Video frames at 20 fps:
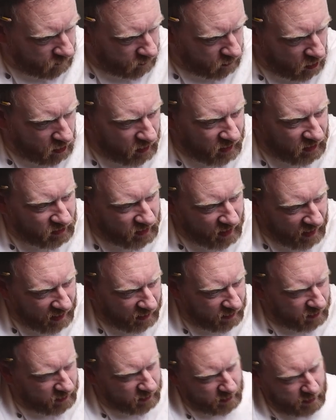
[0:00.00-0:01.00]

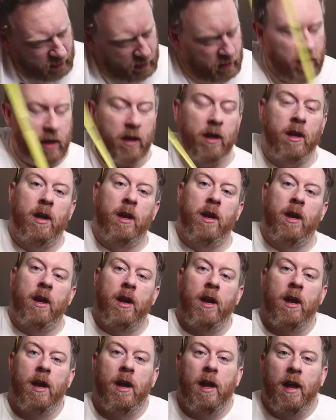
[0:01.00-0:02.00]

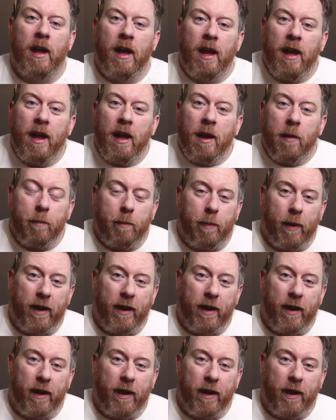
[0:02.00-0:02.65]
36,